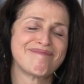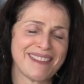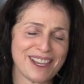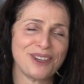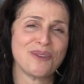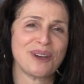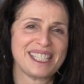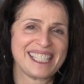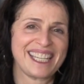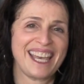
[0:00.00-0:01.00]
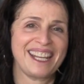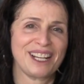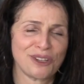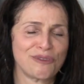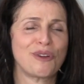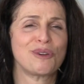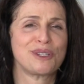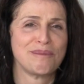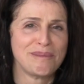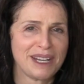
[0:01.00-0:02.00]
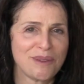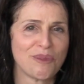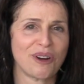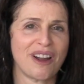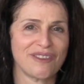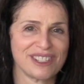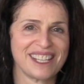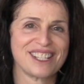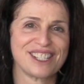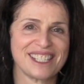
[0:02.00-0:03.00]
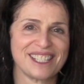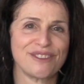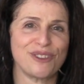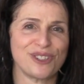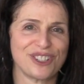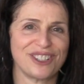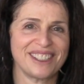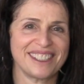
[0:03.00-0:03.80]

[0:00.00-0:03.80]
thank you once again. I look forward to many more conversations in the future.